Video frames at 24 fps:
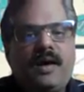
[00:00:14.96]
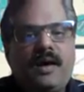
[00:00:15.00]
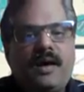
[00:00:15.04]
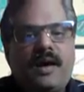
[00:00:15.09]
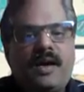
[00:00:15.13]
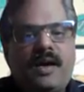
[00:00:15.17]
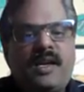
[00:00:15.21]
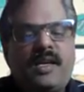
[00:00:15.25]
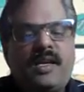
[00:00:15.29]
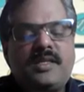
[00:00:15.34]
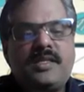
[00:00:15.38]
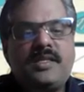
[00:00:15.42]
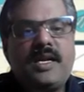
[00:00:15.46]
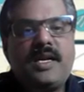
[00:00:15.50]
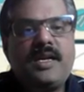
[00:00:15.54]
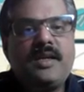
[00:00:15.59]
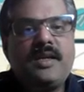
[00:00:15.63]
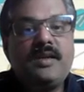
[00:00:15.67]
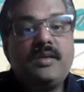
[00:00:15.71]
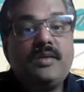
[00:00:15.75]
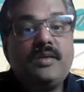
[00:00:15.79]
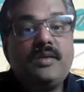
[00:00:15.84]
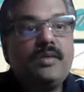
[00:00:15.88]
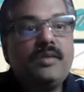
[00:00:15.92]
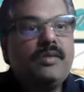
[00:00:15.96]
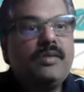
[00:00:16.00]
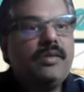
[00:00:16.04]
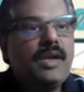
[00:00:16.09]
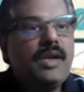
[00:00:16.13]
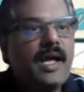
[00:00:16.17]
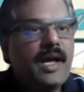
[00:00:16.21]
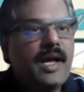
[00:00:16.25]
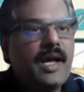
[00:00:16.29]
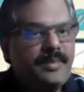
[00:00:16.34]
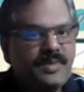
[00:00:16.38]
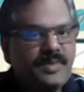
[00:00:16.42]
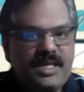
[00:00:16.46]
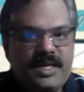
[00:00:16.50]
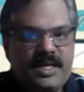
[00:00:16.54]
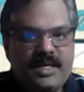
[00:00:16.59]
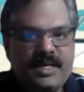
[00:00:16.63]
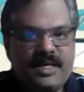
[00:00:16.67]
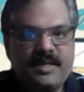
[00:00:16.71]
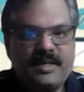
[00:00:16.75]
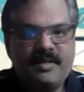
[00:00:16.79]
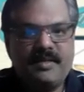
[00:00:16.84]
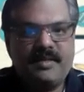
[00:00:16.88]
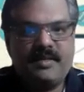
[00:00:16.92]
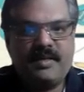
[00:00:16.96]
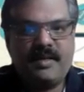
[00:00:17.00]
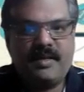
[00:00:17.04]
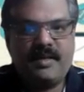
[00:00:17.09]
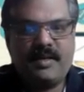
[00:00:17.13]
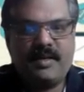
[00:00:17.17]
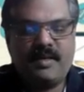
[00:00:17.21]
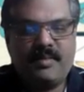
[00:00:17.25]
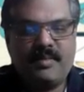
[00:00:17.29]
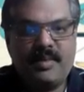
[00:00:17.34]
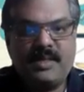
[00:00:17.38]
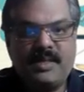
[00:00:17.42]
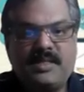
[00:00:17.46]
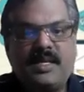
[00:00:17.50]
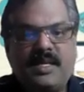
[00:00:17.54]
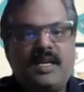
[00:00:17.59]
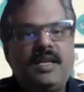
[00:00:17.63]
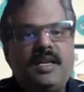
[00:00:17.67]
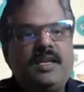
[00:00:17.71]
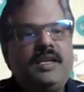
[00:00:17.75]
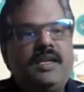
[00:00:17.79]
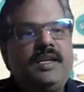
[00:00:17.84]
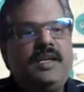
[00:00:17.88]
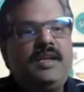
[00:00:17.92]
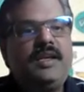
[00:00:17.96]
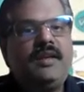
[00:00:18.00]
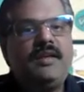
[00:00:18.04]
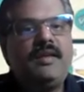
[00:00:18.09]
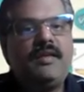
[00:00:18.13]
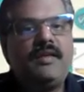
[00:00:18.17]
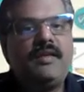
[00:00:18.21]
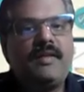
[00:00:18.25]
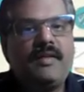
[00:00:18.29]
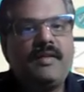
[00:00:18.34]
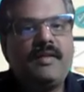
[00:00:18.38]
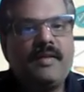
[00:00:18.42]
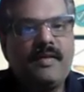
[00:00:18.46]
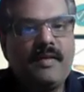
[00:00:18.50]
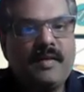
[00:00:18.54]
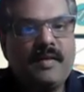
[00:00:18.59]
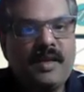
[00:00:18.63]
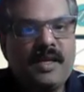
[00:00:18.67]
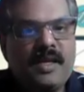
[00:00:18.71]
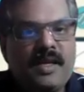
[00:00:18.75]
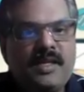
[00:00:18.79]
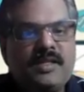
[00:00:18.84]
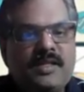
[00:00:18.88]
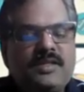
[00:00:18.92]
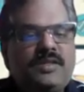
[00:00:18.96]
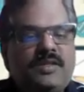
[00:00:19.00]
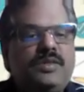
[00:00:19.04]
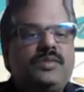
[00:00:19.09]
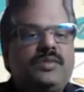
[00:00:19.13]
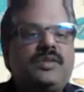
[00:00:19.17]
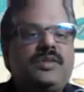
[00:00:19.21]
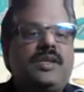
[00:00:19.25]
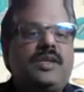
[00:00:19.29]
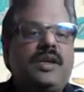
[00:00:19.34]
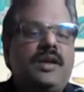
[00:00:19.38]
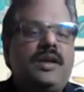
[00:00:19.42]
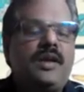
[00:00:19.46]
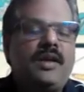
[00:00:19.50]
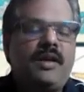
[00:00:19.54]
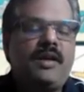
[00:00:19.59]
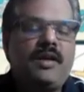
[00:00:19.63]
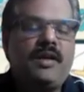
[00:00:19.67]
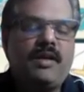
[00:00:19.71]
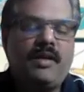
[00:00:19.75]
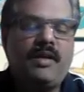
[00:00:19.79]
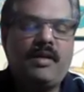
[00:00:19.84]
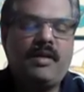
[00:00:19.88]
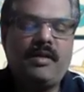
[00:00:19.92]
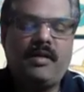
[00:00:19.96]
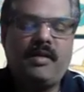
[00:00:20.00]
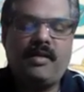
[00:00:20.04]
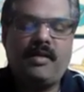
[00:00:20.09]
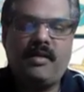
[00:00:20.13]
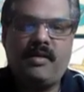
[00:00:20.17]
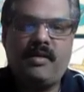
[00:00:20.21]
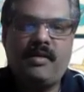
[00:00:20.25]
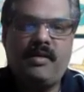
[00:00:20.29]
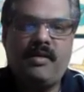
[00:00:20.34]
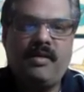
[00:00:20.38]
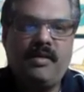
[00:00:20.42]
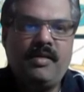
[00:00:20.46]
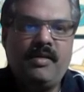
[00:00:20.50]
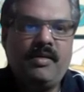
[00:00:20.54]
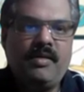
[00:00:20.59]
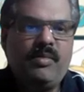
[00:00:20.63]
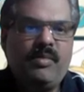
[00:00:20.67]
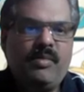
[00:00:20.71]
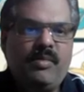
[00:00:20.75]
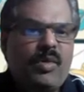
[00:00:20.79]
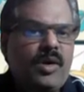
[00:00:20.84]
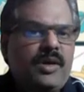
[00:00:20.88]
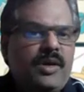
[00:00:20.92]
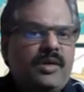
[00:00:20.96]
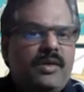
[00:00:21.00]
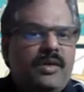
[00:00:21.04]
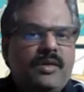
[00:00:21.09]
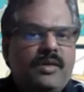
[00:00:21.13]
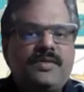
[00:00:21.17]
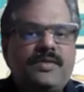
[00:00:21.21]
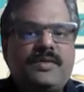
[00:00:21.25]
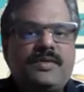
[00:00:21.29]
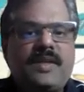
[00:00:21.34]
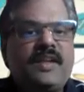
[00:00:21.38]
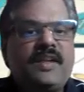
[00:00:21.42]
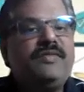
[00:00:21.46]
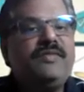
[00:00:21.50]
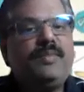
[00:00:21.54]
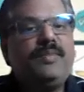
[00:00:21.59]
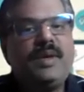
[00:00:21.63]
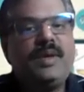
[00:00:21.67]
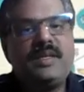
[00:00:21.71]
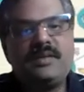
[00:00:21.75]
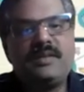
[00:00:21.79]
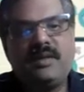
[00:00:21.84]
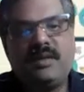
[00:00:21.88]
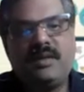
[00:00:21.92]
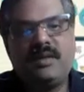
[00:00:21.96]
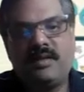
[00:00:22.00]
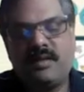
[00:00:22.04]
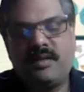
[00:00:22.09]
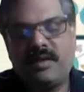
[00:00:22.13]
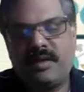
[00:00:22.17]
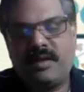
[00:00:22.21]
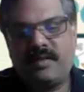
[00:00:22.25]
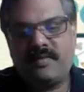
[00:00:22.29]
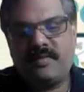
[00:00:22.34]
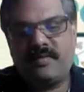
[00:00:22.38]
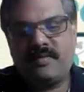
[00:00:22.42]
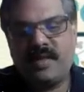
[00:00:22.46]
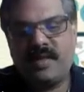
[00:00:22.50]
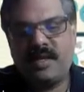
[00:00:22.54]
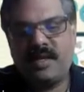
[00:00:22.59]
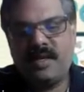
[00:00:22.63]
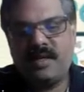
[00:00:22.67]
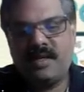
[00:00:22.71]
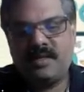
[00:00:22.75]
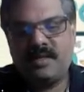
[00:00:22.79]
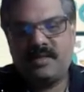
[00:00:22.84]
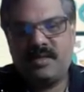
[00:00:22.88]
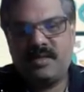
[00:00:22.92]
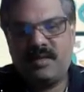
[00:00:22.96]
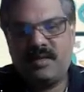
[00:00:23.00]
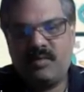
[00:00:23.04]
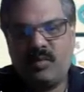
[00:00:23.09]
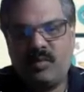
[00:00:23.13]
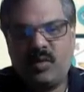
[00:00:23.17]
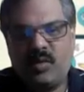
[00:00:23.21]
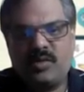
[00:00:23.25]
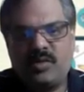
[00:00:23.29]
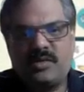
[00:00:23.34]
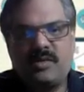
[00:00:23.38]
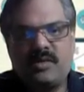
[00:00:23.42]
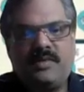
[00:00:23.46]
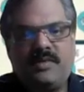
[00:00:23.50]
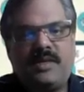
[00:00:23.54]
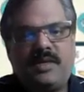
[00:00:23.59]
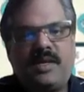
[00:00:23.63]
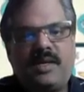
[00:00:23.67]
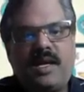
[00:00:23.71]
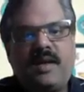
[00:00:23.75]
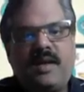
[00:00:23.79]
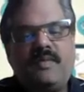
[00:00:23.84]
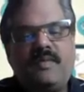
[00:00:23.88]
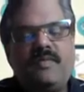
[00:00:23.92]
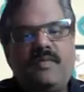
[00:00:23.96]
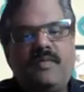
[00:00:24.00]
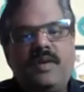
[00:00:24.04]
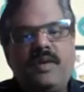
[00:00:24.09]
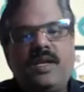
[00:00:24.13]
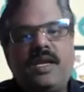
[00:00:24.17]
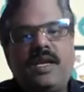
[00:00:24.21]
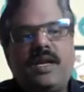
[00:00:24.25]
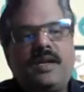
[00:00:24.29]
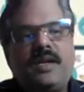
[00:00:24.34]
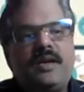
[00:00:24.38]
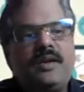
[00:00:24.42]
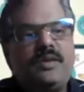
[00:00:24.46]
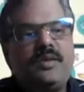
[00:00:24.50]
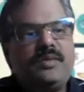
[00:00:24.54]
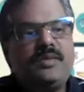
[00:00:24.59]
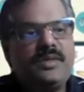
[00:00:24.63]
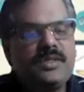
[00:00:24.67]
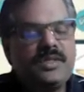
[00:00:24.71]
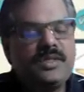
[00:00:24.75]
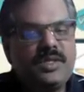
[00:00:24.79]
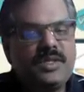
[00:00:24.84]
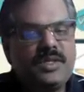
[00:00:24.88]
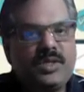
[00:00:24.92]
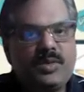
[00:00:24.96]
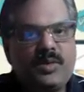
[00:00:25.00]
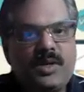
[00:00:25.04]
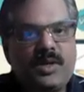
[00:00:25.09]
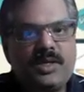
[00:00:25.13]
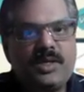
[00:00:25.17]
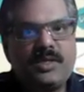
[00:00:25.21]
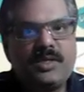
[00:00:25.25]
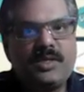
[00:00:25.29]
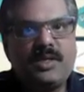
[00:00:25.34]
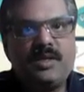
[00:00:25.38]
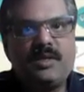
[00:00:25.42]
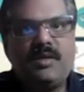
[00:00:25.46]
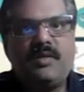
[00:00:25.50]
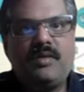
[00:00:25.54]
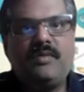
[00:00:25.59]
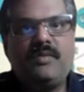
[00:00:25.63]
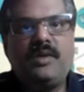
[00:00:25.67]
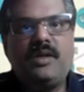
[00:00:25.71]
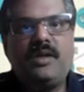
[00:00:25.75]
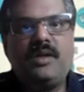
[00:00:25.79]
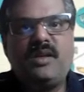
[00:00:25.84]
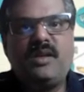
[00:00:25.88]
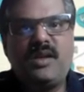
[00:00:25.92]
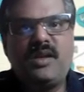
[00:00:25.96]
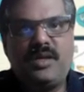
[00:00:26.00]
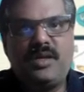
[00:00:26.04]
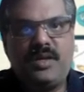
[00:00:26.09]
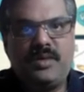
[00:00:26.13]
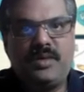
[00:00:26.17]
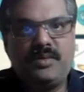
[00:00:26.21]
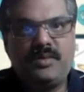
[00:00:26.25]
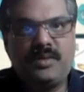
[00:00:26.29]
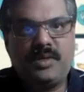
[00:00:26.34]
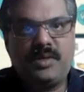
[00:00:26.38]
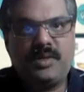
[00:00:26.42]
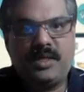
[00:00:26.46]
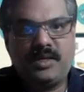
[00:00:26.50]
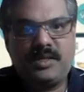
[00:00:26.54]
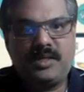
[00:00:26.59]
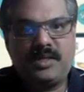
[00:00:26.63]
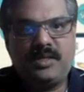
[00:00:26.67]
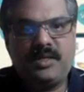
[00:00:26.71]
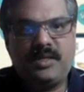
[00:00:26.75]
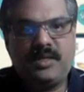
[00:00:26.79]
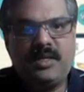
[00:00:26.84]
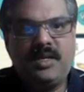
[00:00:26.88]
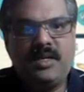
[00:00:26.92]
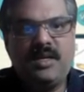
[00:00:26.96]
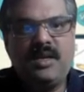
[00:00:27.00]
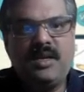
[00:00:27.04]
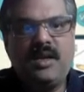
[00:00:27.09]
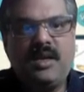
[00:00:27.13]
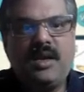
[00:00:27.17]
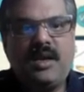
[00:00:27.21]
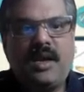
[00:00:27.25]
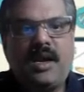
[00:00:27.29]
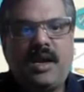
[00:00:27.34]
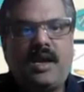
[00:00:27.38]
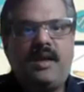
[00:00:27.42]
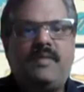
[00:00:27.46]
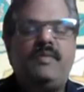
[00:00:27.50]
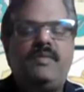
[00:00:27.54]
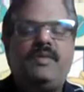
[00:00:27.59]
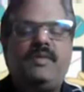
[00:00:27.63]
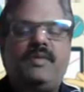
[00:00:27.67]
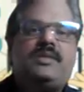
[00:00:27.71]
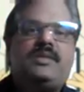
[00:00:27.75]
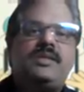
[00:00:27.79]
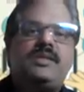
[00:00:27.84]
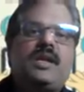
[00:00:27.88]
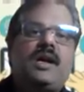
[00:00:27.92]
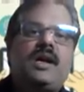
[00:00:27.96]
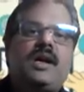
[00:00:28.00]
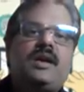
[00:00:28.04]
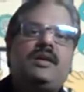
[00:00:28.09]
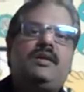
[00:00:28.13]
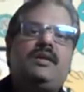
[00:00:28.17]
understanding Google App Sheet basically is using a point of self-paced learning. See, most of the time we get into the situation of learning new things, and we start